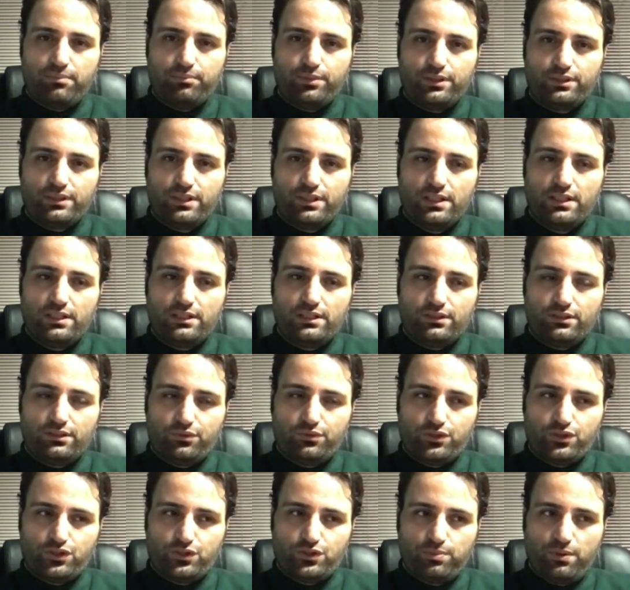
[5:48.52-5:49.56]
but the
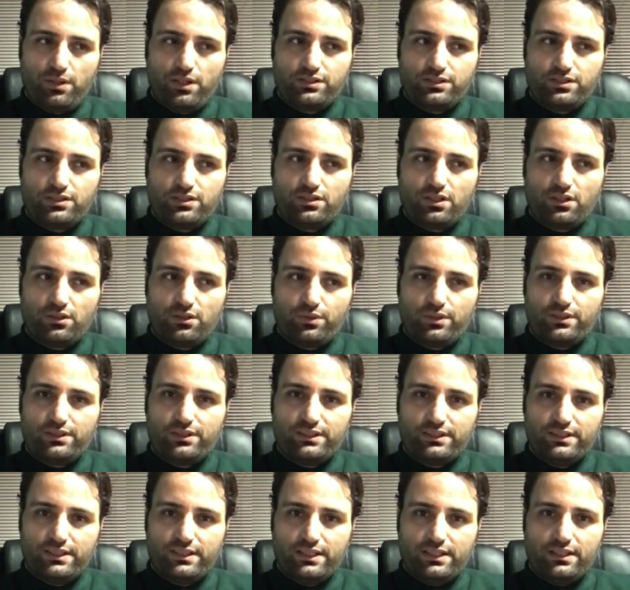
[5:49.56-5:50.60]
response is already
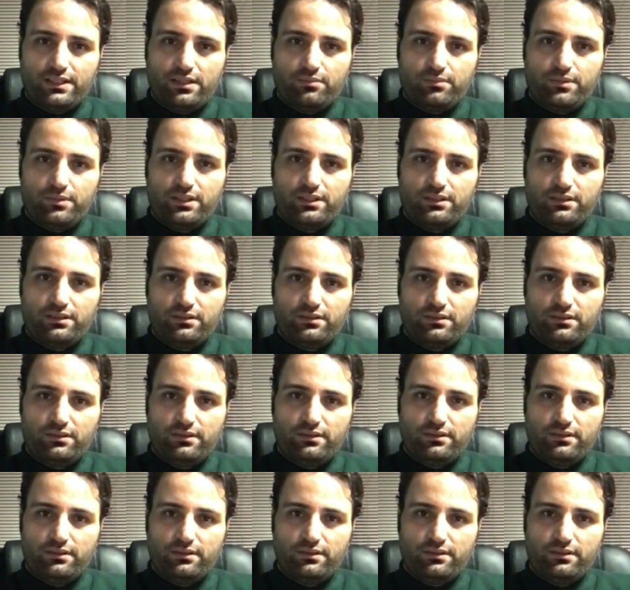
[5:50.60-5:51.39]
there. I mean,